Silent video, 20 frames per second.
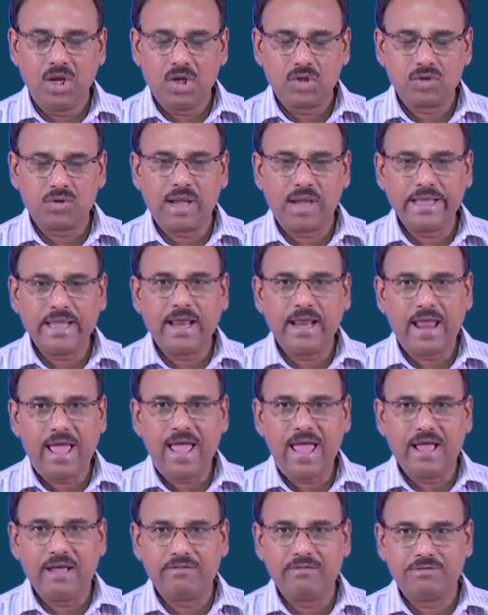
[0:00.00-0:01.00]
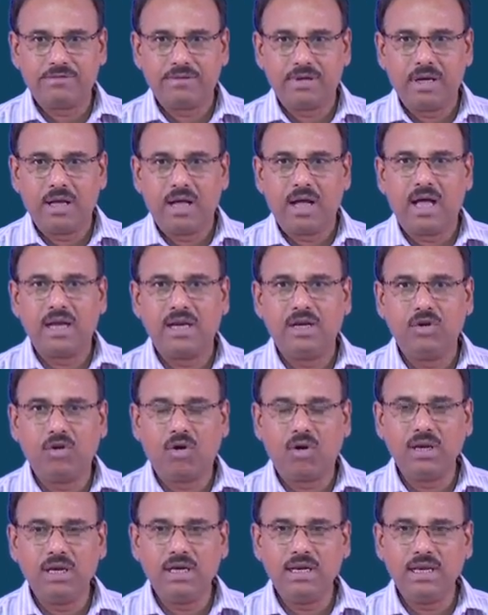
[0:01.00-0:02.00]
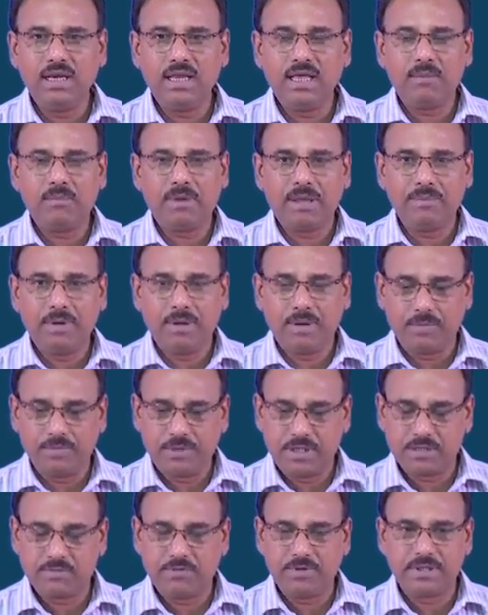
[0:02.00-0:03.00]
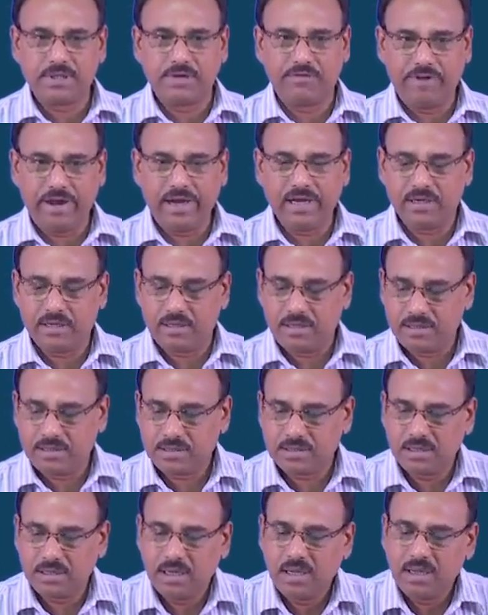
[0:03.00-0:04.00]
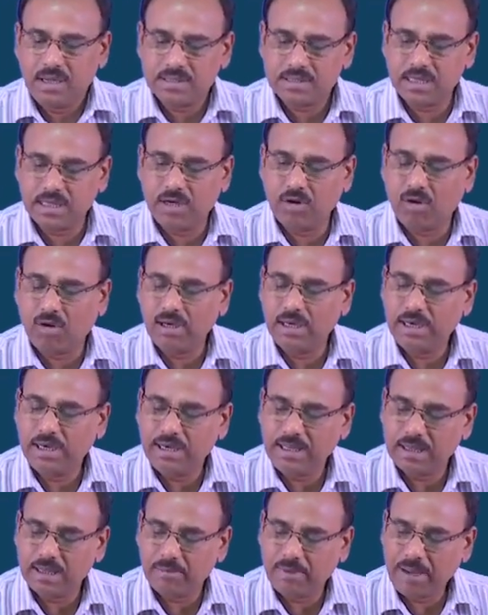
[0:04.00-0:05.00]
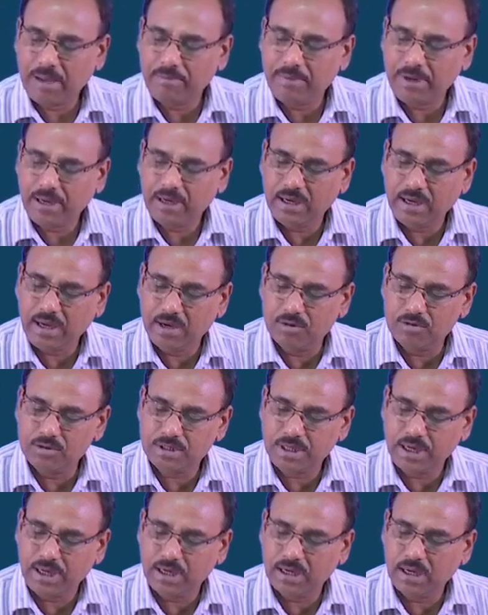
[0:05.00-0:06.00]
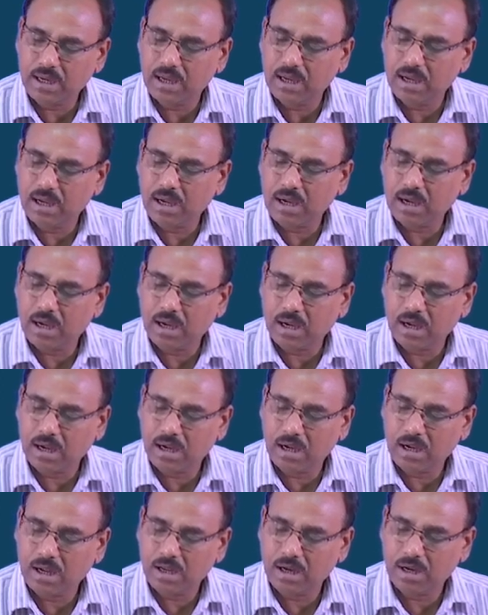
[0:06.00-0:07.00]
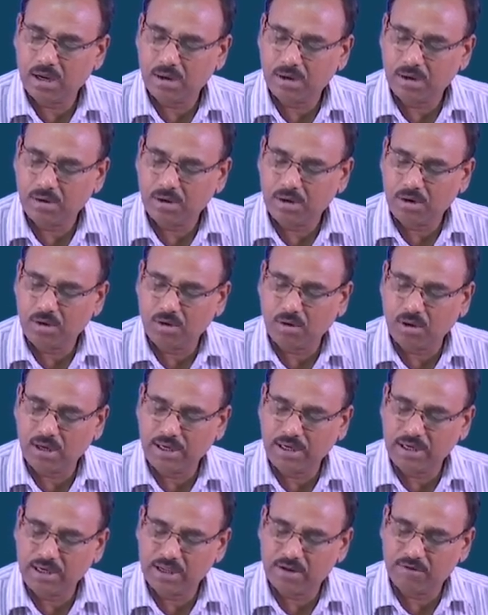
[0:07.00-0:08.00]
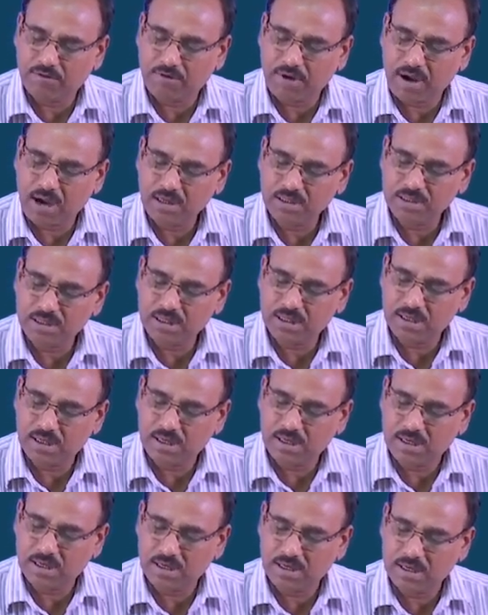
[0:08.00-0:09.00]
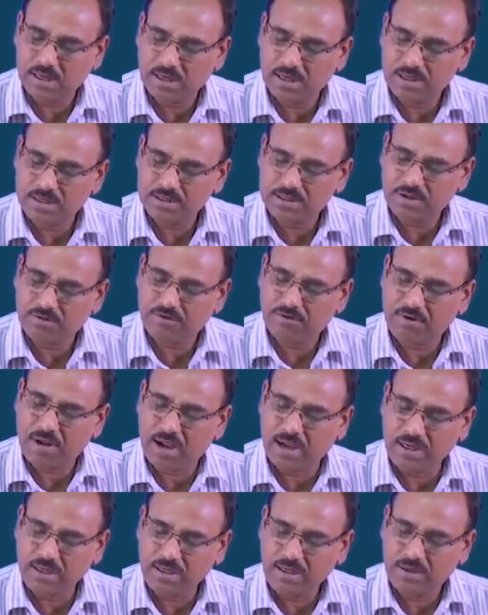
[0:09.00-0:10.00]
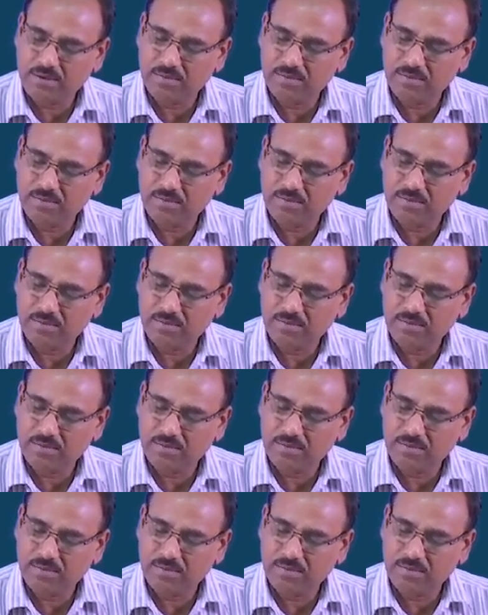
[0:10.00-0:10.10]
So, I can have a nonlinear mapping of these feature vectors, say nonlinear mapping using a nonlinear function say phi.